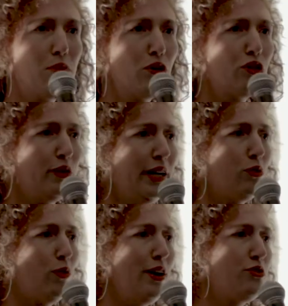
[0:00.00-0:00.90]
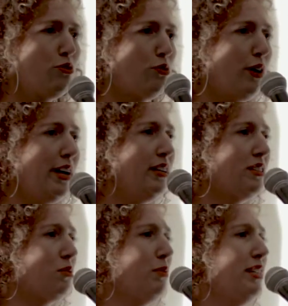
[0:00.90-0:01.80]
Mercury in retrograde is
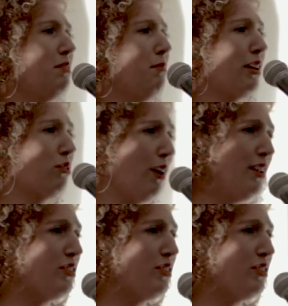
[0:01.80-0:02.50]
the reason my credit